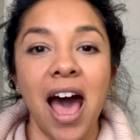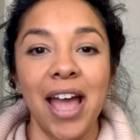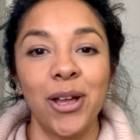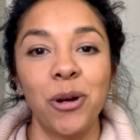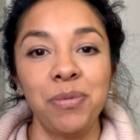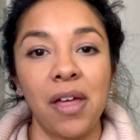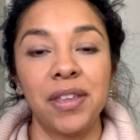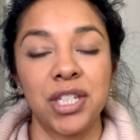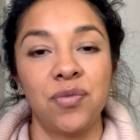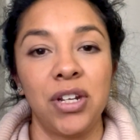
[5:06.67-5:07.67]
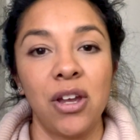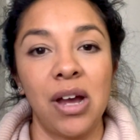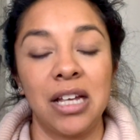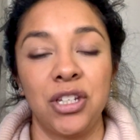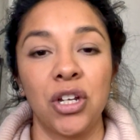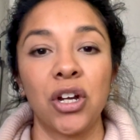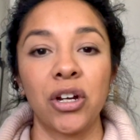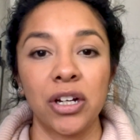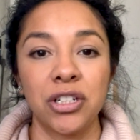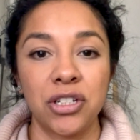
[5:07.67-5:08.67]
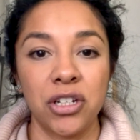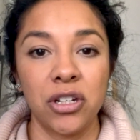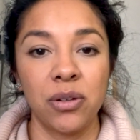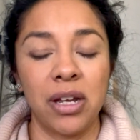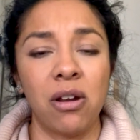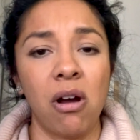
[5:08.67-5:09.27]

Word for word: I hope that this video has encouraged you and